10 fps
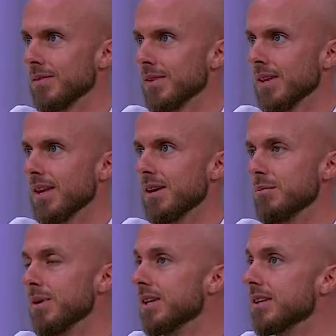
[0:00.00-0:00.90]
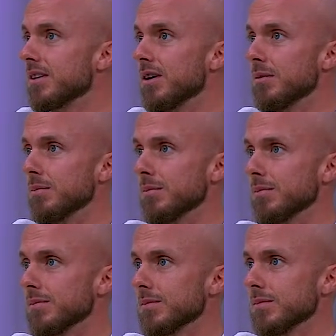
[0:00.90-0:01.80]
And many come
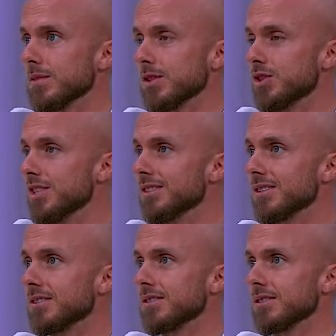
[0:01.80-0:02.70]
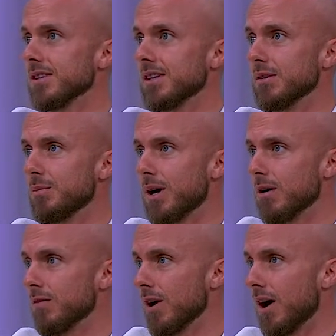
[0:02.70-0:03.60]
to Jesus, and the power of
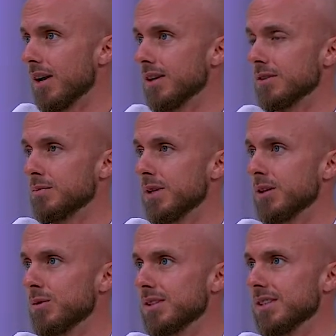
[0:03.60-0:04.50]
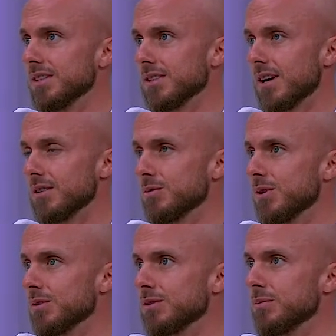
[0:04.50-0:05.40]
God hits many. We see signs,
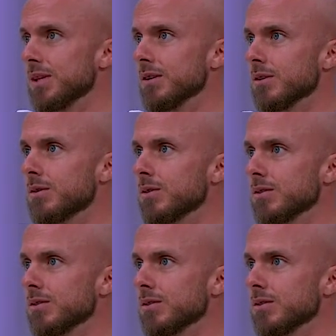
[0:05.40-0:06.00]
wonders, and miracles.